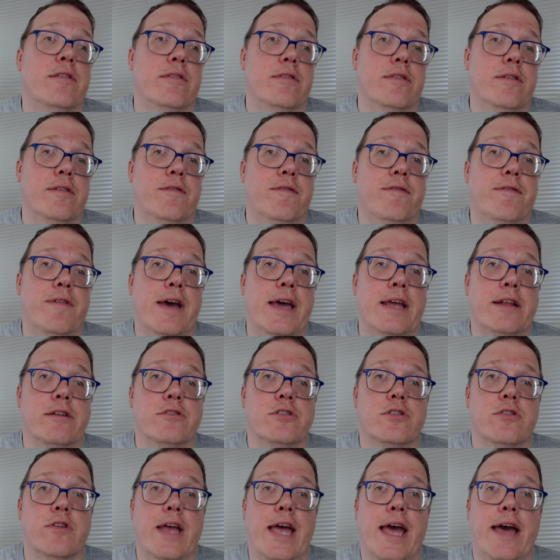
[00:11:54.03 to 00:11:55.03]
than Final
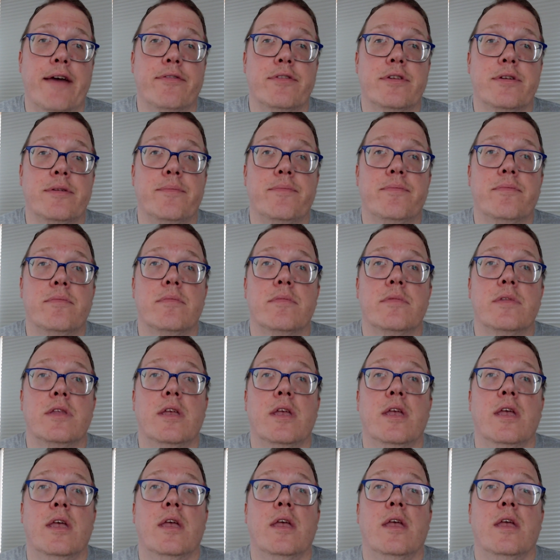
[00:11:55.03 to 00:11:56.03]
Draft.
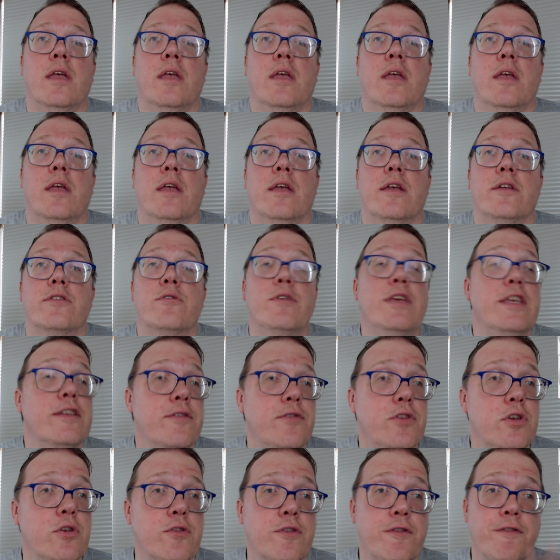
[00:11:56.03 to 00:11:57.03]
So ease
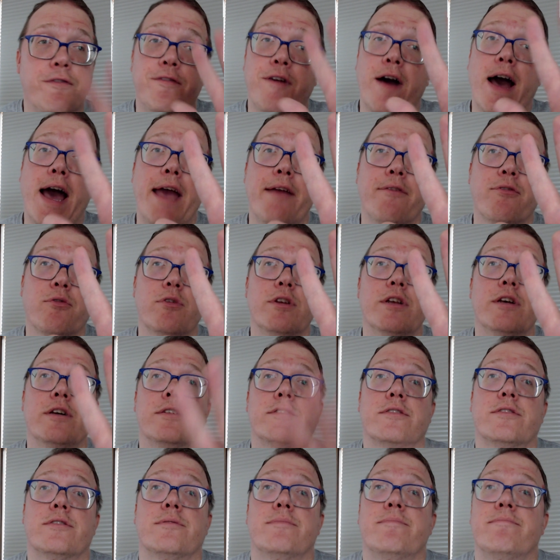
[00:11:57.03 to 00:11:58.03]
of use, 5
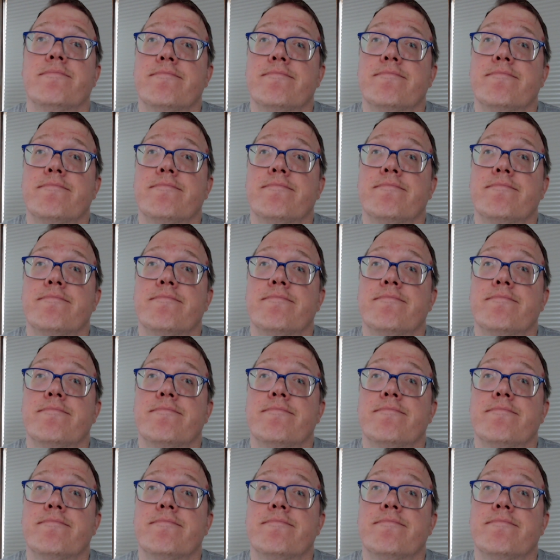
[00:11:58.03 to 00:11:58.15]
reels.